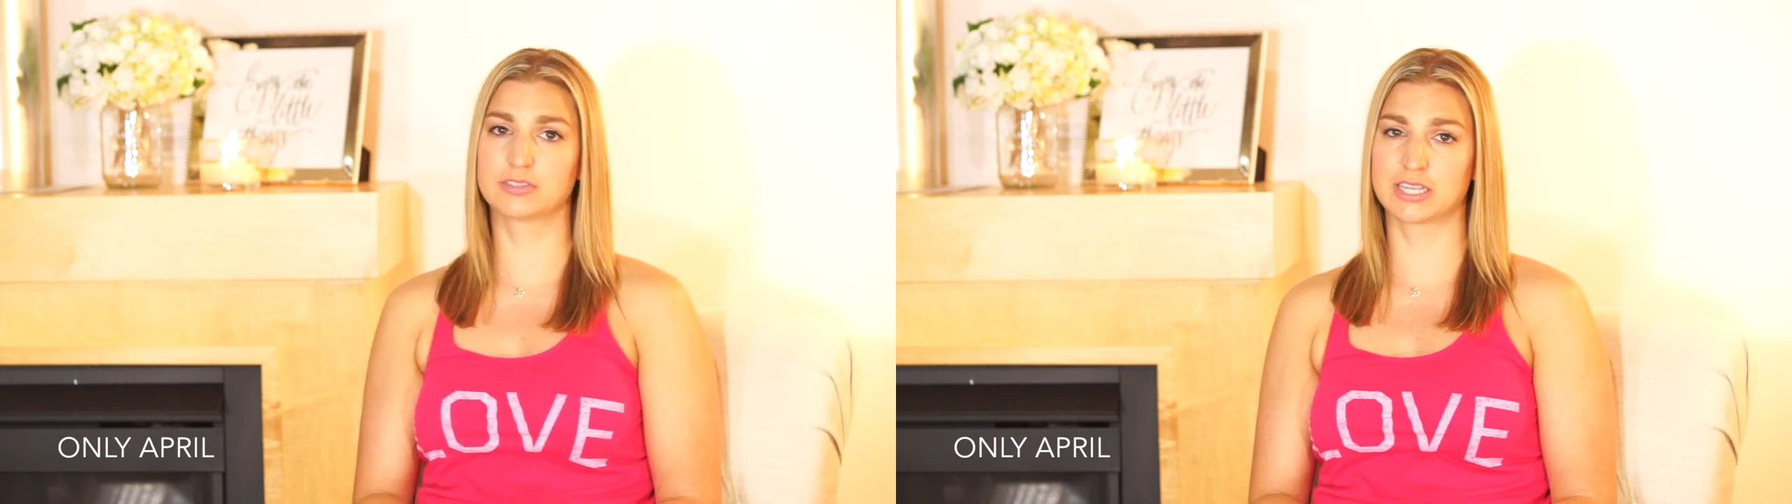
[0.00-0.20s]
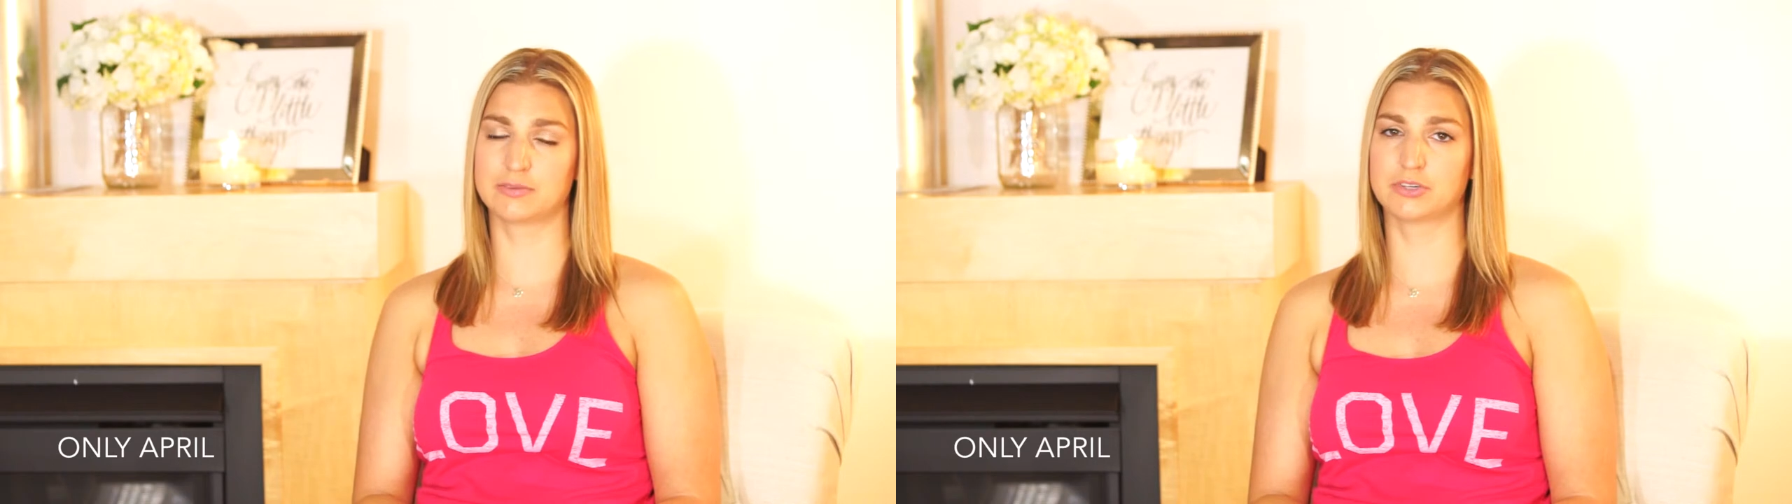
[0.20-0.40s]

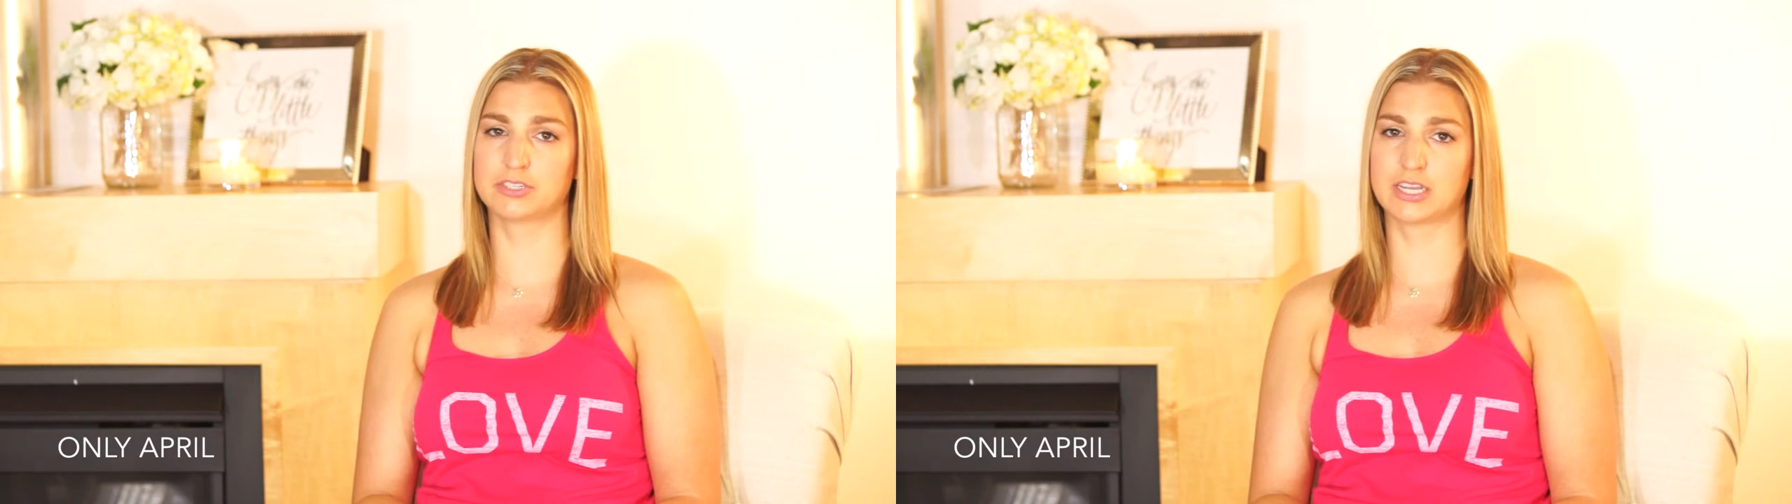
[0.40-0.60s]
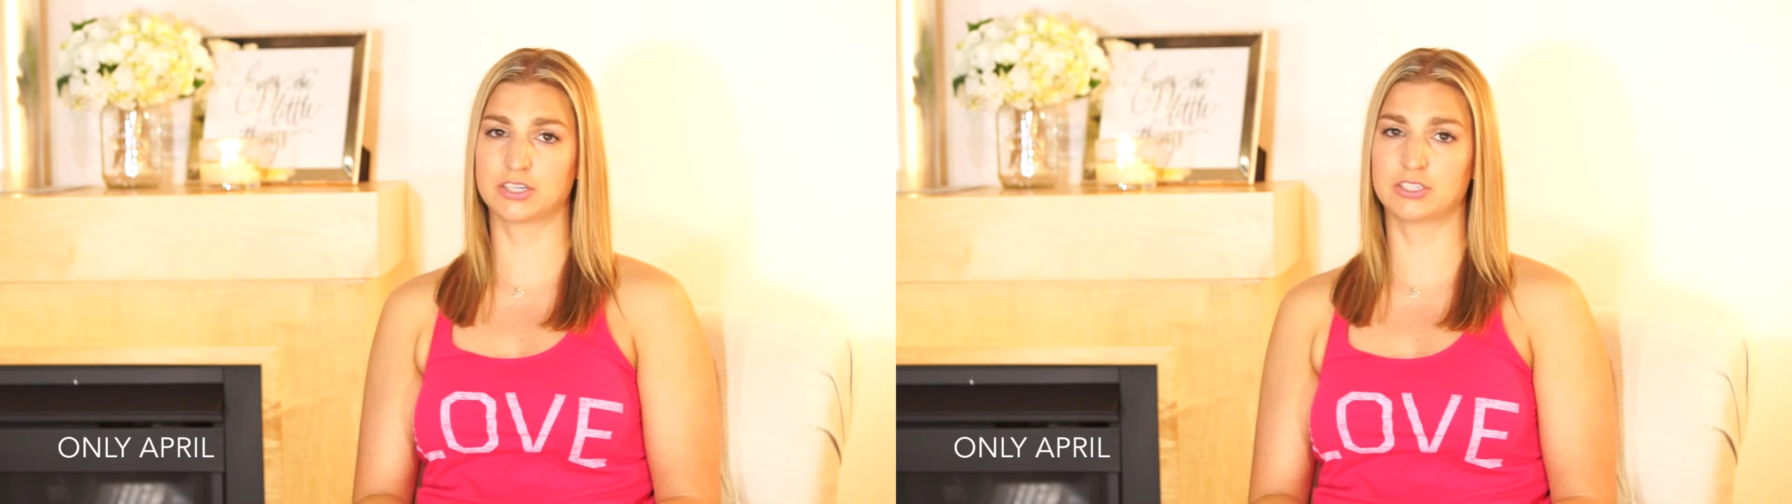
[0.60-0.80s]
skin
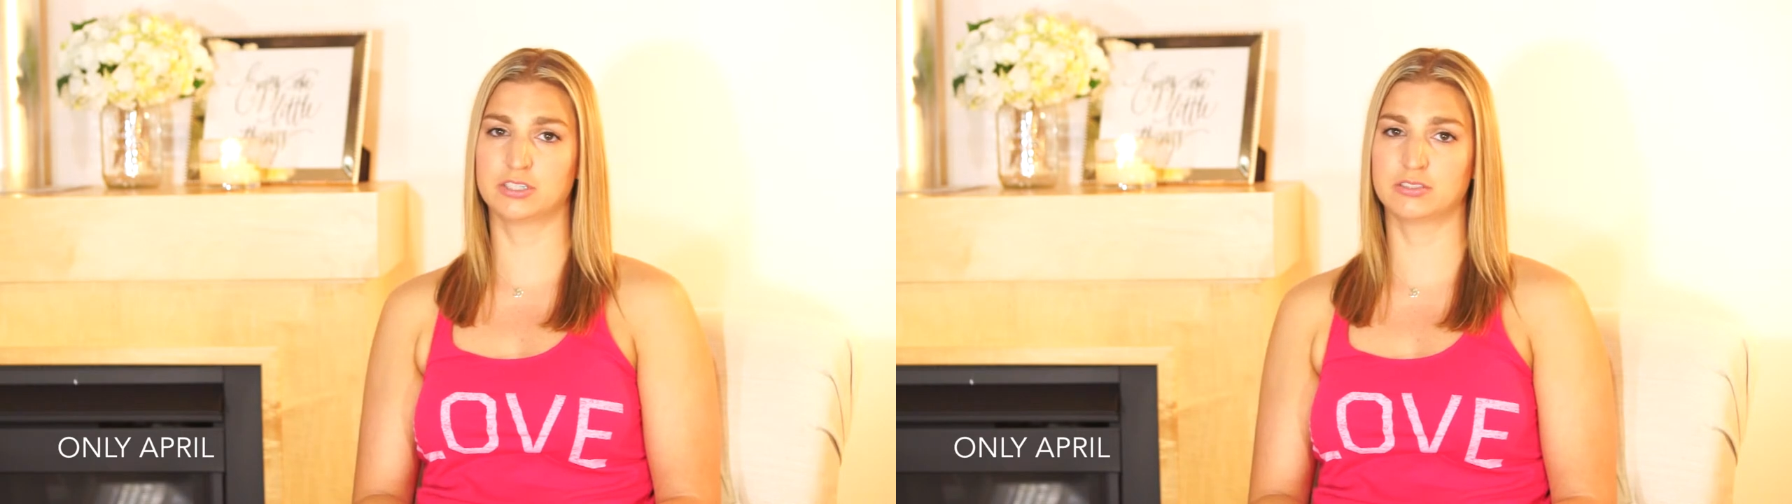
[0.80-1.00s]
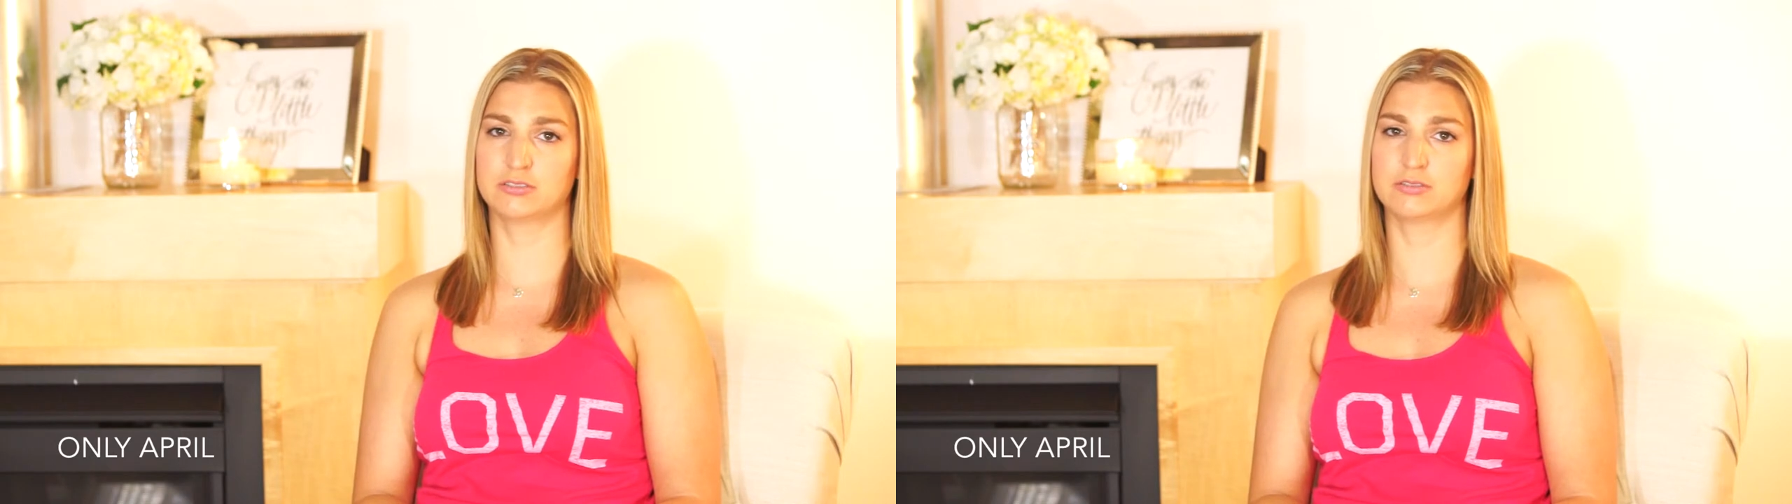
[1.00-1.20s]

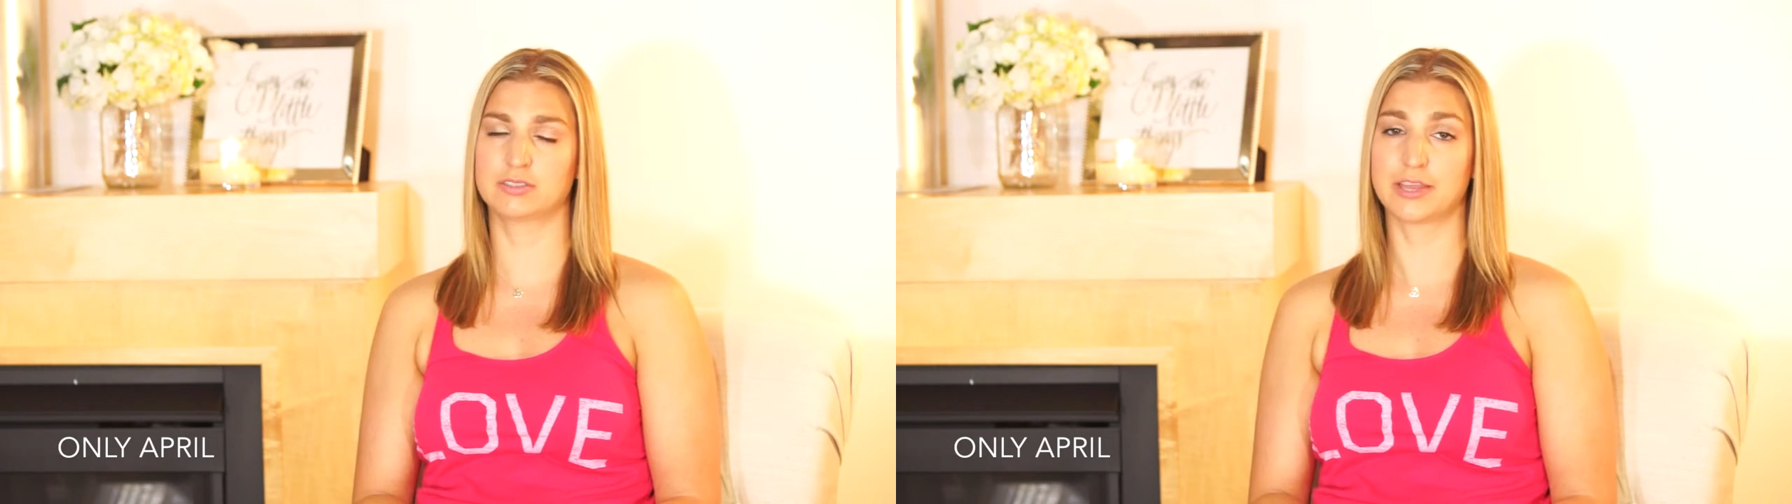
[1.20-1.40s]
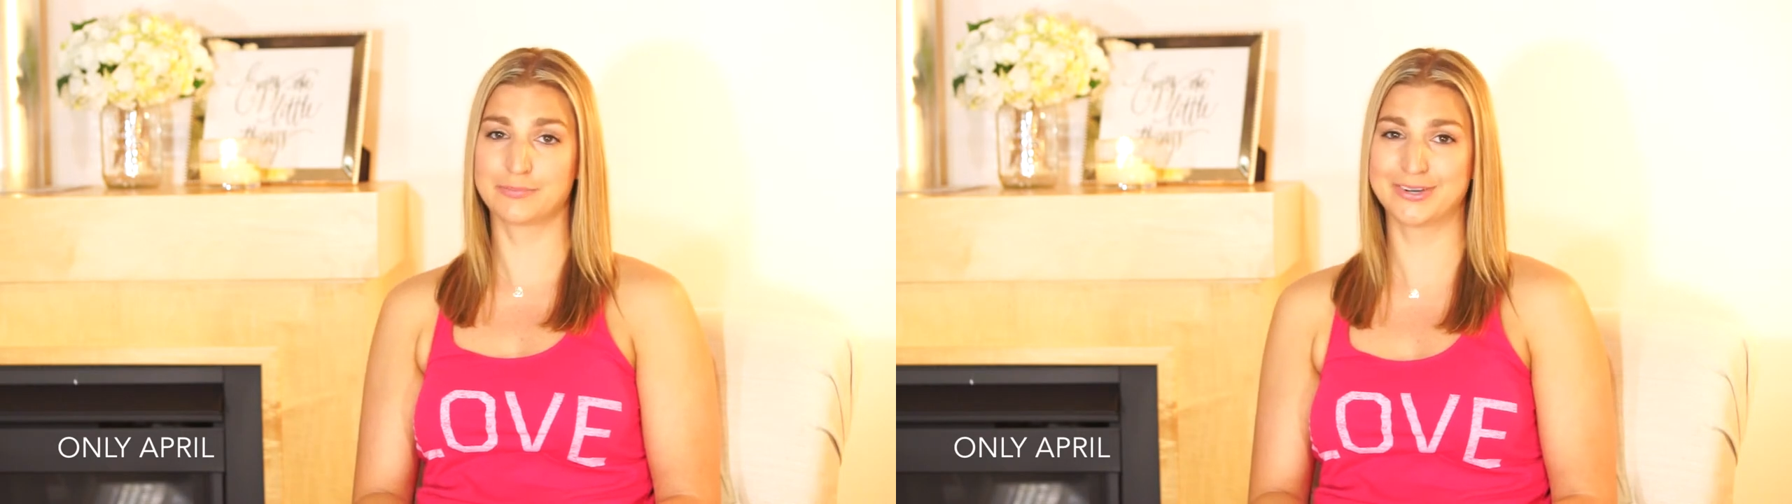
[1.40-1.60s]
protection, sun